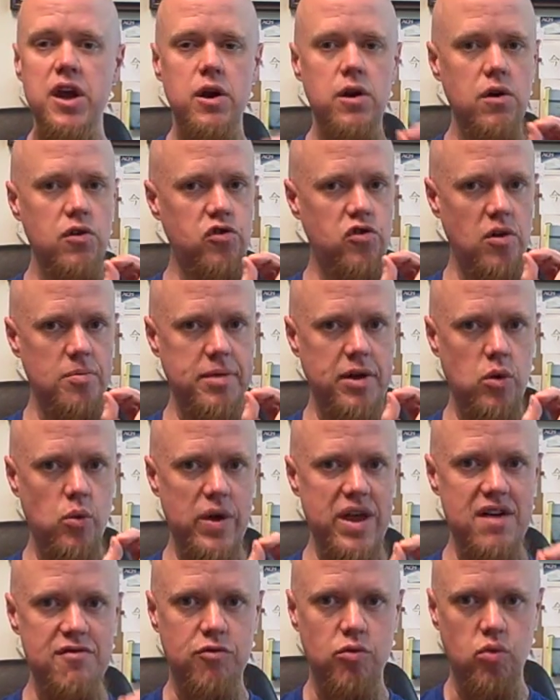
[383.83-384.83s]
Here is something
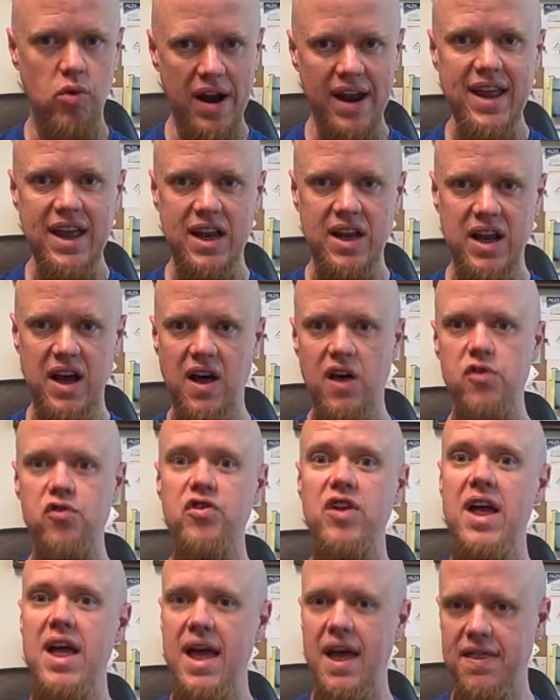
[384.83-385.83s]
we have recognized,